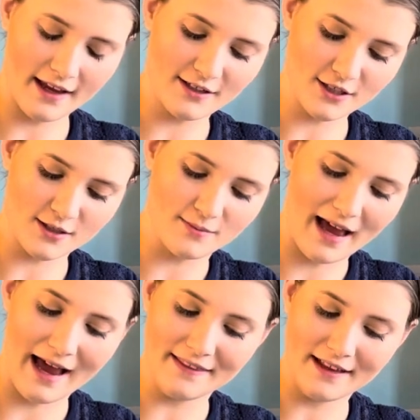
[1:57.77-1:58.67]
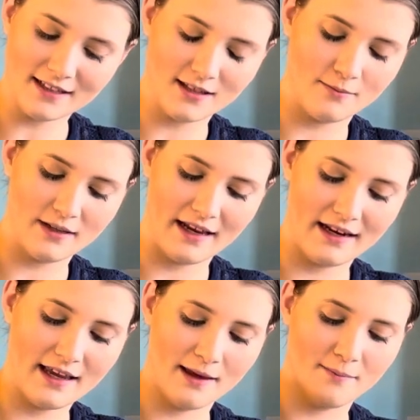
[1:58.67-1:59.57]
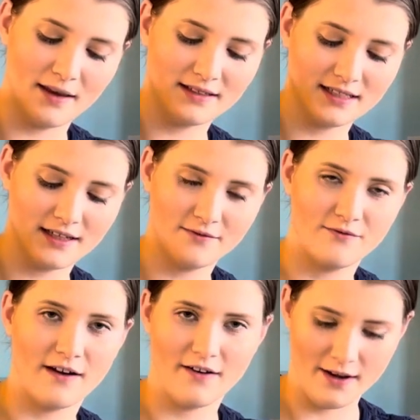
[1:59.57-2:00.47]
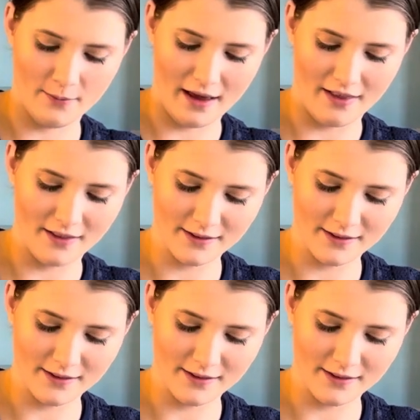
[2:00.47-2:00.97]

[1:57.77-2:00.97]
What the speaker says: and just add that to the banana and mix it in very well.